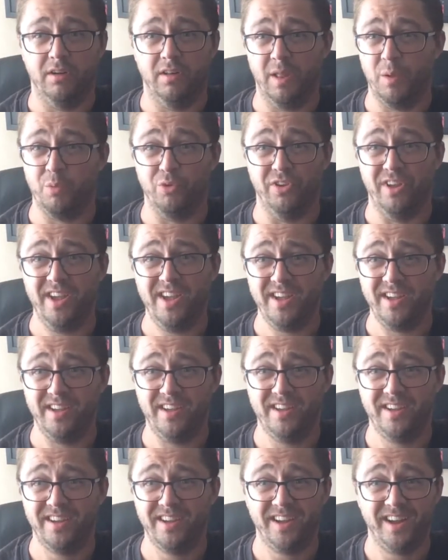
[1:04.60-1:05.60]
That was it.
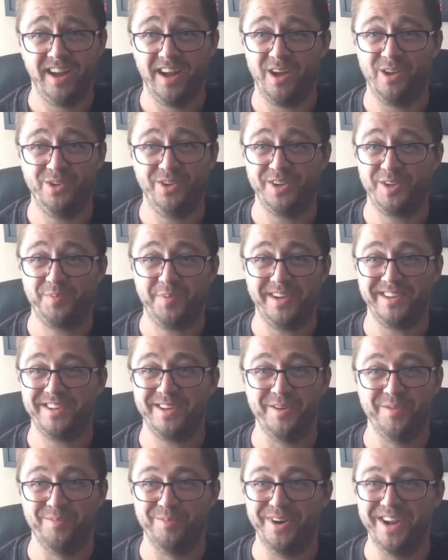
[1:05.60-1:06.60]
I was
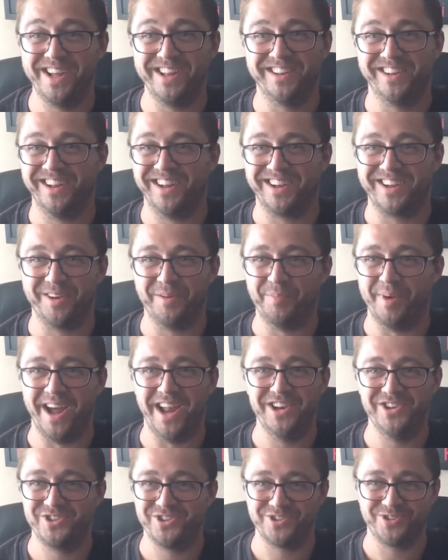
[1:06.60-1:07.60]
expecting him to bring like a
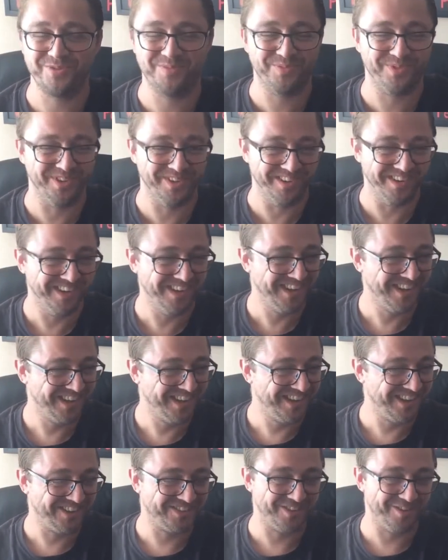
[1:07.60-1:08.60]
bench or something,
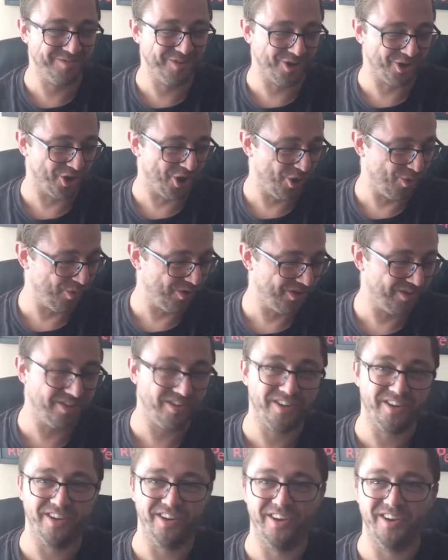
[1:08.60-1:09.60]
because I've not got one.
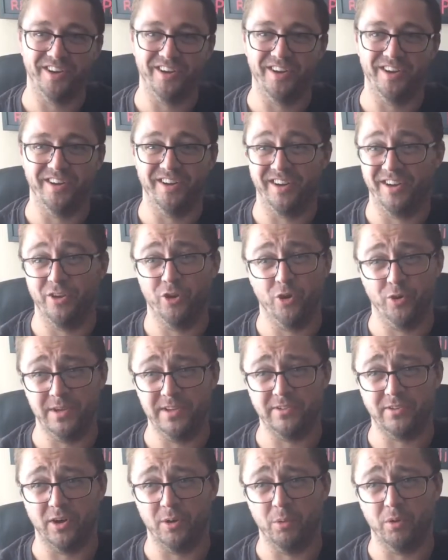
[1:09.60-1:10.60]
And I know
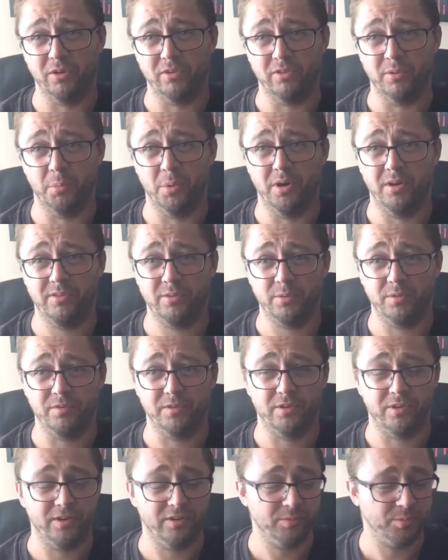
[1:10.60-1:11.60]
he's got one because I bought him one
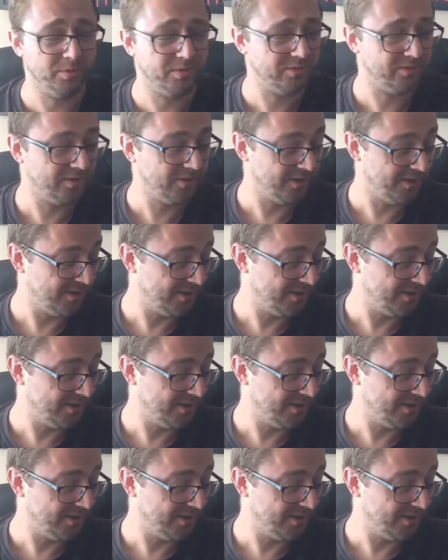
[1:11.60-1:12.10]
for Christmas.